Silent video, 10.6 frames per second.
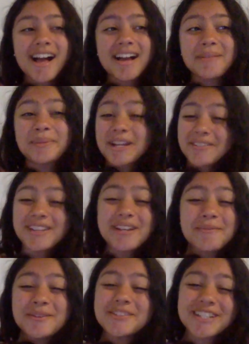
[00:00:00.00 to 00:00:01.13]
But I really hope
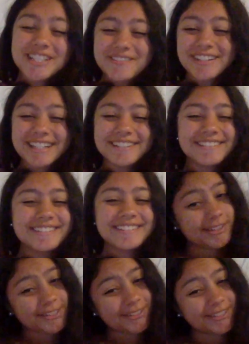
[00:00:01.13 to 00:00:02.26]
you enjoy this video.
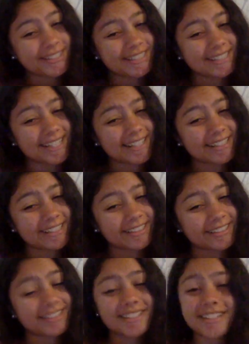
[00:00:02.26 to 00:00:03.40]
I decided,